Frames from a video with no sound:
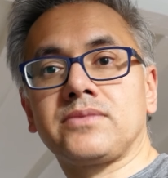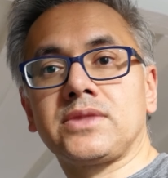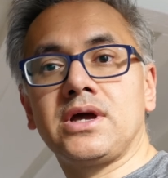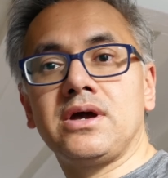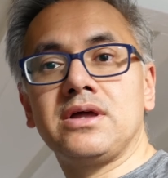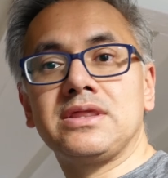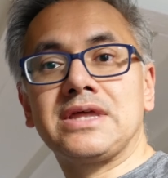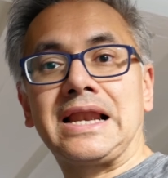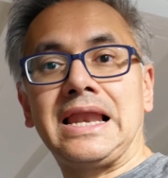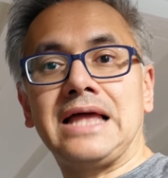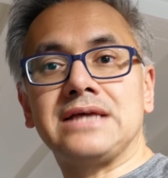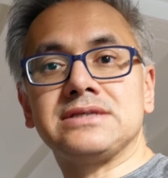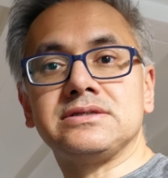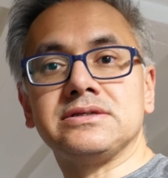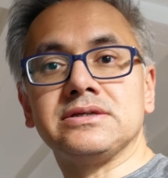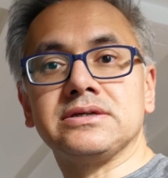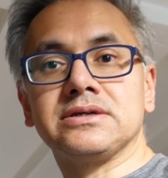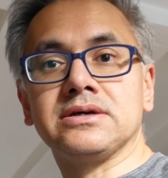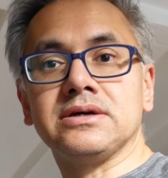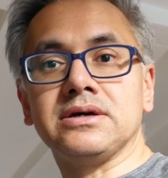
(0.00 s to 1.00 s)
The
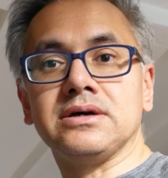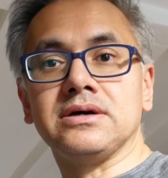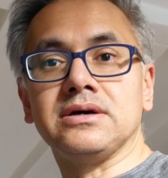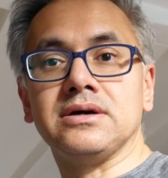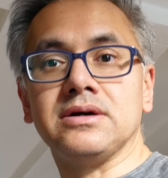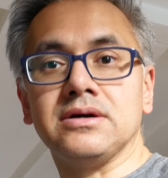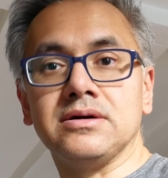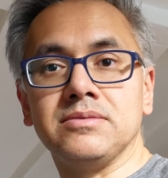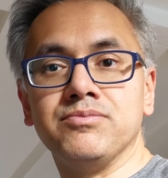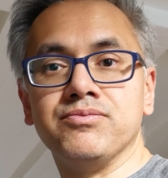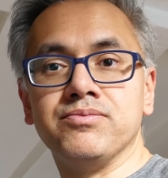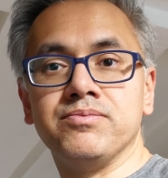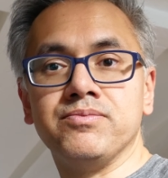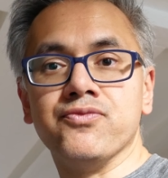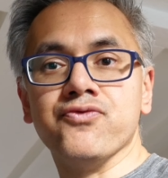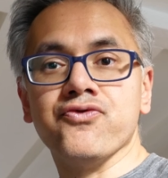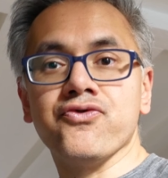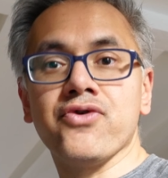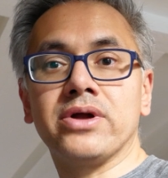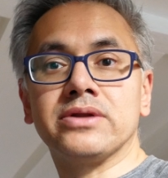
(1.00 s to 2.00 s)
classic
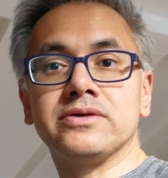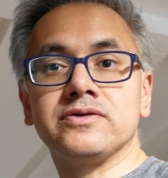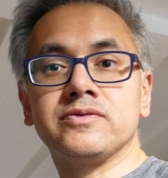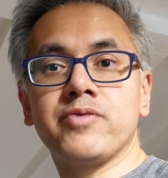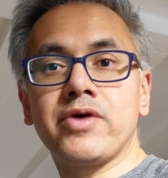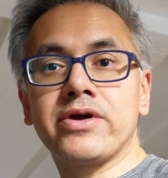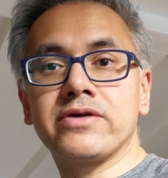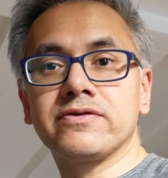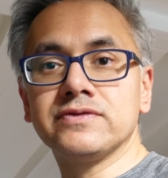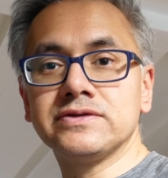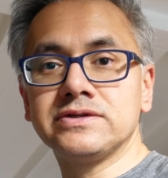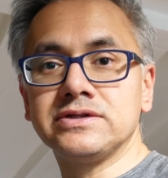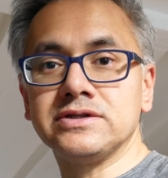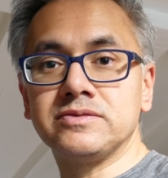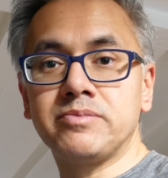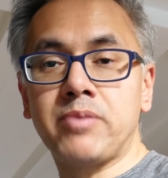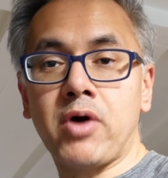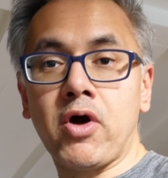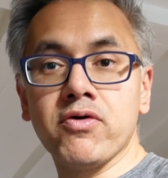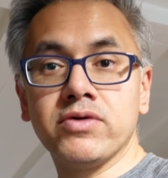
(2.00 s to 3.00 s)
runner's breakfast
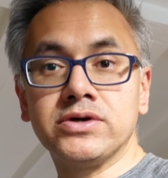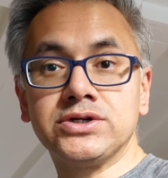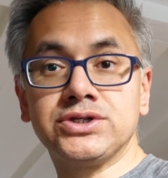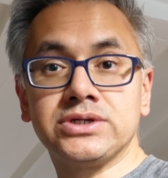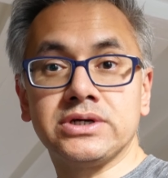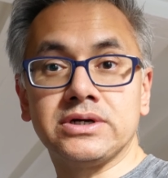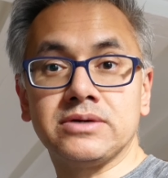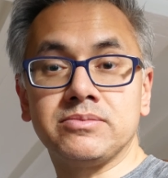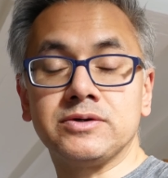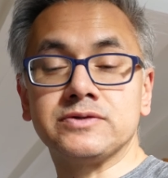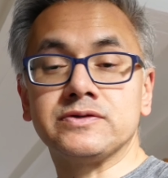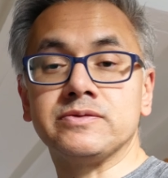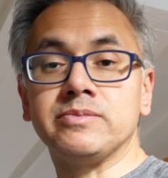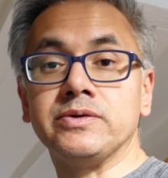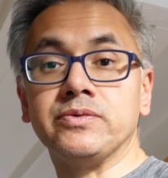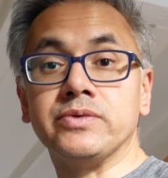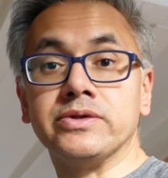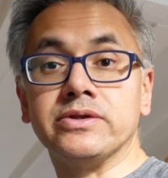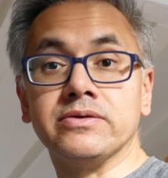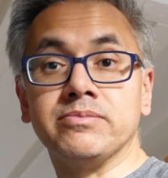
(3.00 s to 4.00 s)
is porridge,
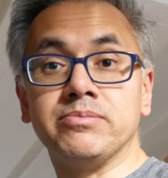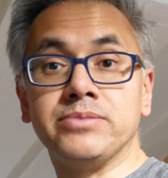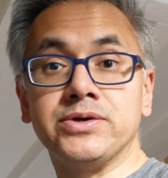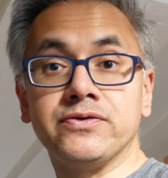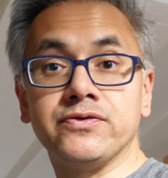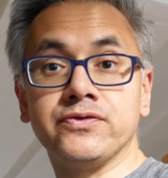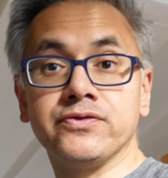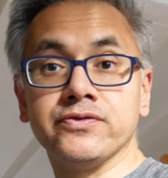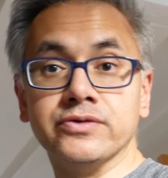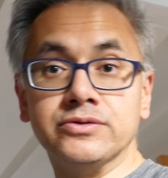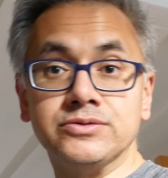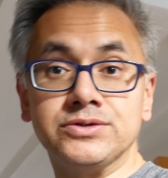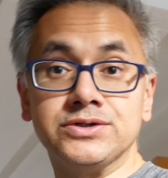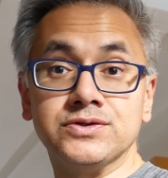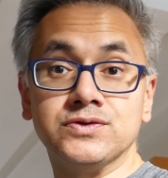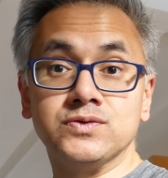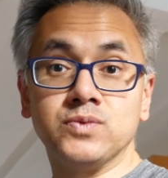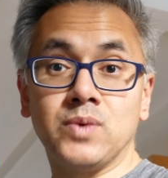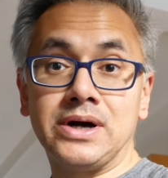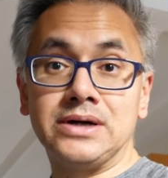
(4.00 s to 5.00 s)
possibly with a bit of fruit
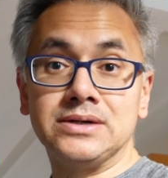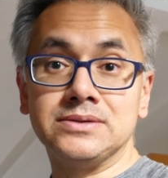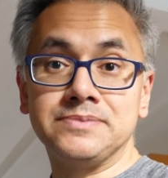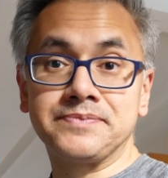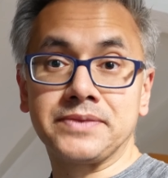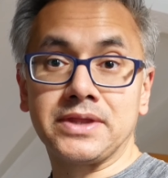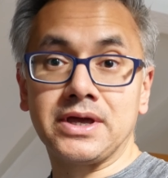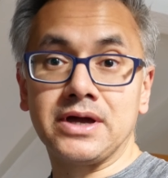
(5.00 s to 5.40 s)
as well.